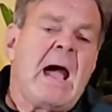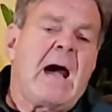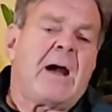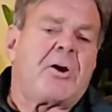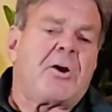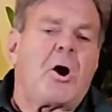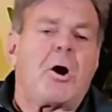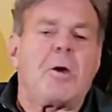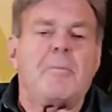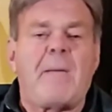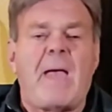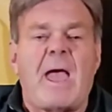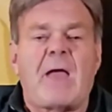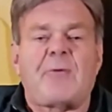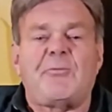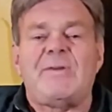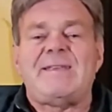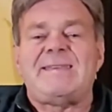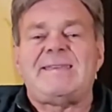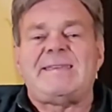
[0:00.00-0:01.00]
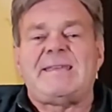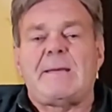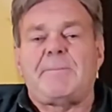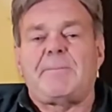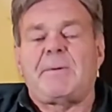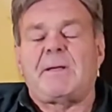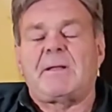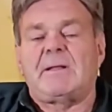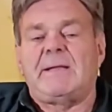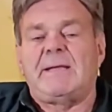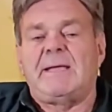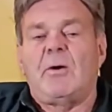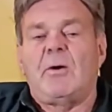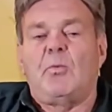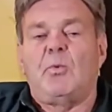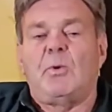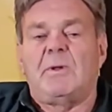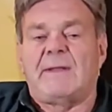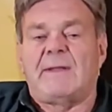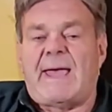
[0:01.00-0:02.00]
A car battery typically
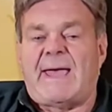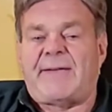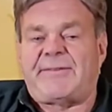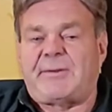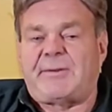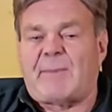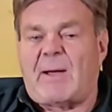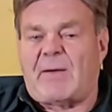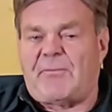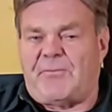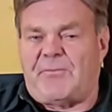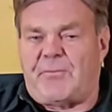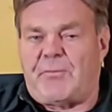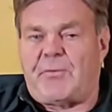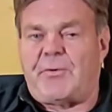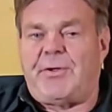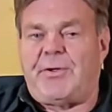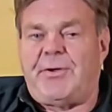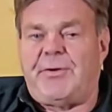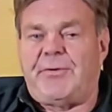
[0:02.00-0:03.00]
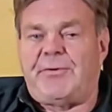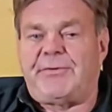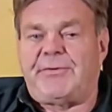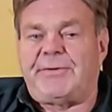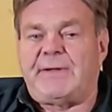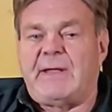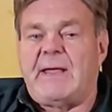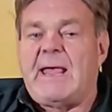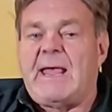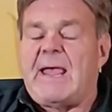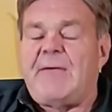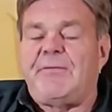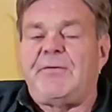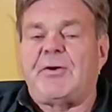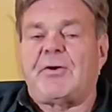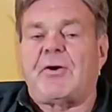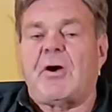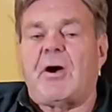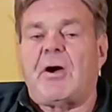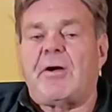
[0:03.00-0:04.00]
will last about four years. If
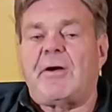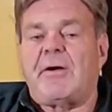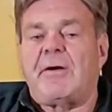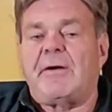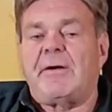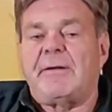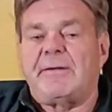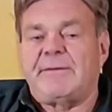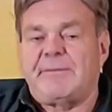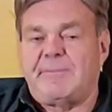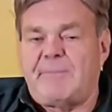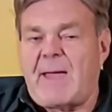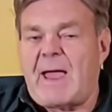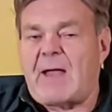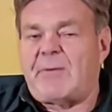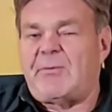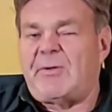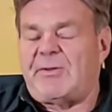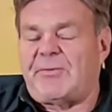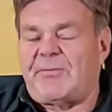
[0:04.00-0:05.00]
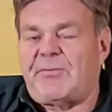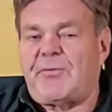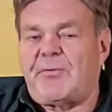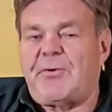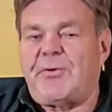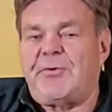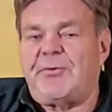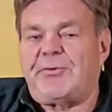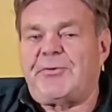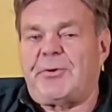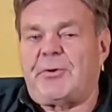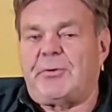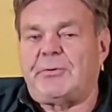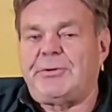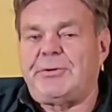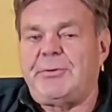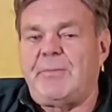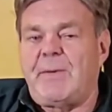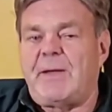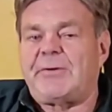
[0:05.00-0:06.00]
your car's battery is four years
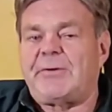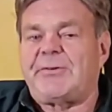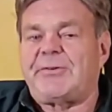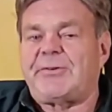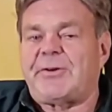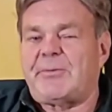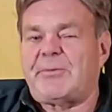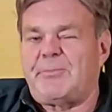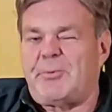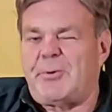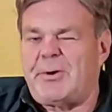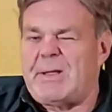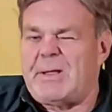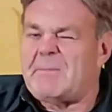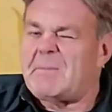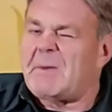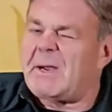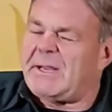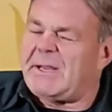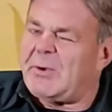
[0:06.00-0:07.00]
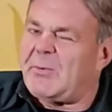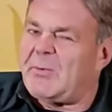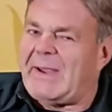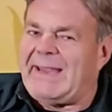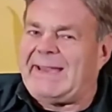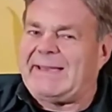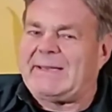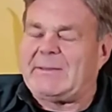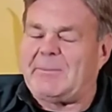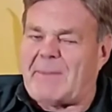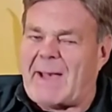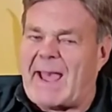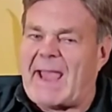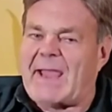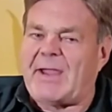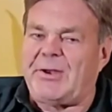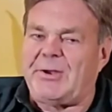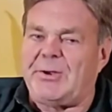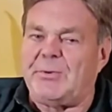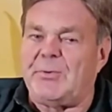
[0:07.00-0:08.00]
old, you better start putting money away to
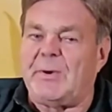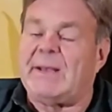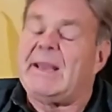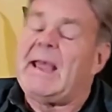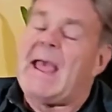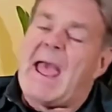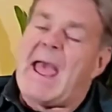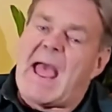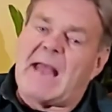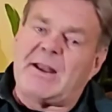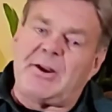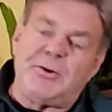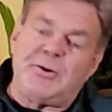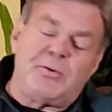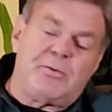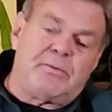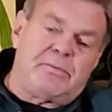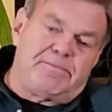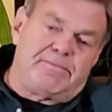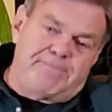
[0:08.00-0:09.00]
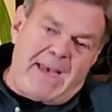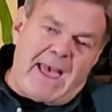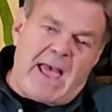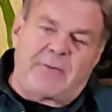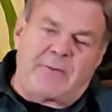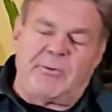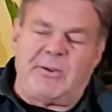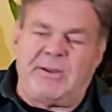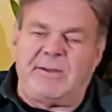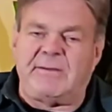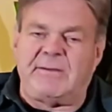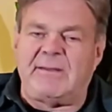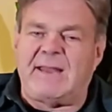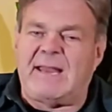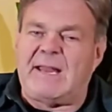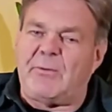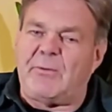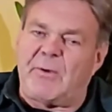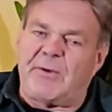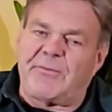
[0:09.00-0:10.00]
buy a new one. And a new battery is
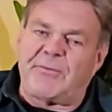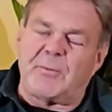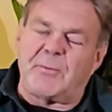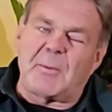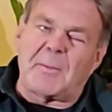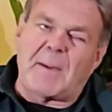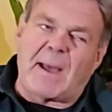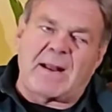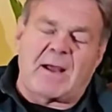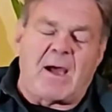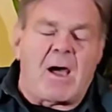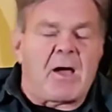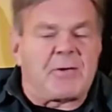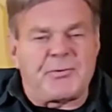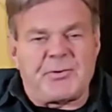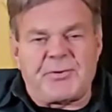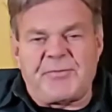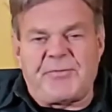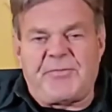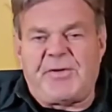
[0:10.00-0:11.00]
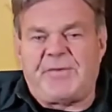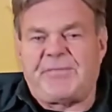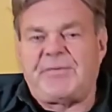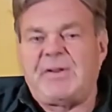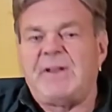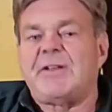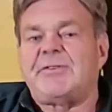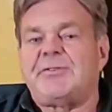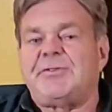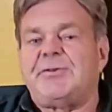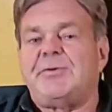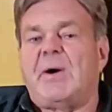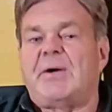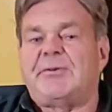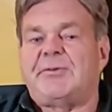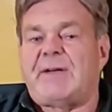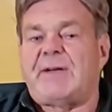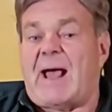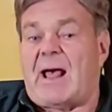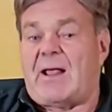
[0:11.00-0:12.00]
anywhere from about $150 to
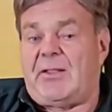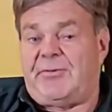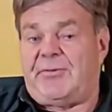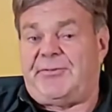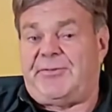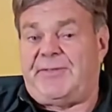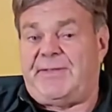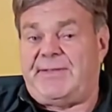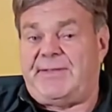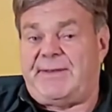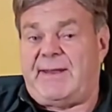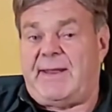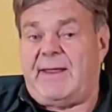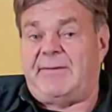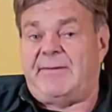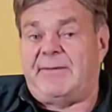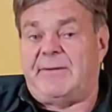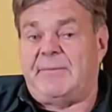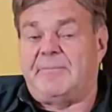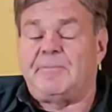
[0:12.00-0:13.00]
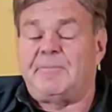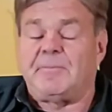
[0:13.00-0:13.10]
$200 these days.